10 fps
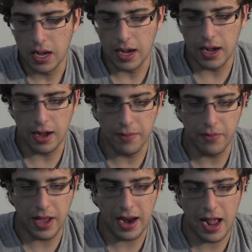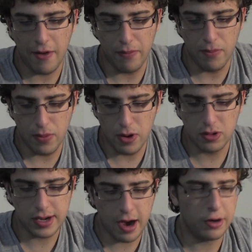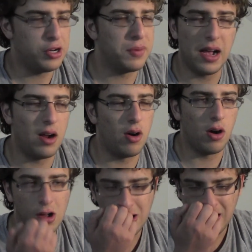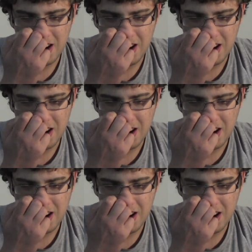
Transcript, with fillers: Um, and I have most characters, but not all.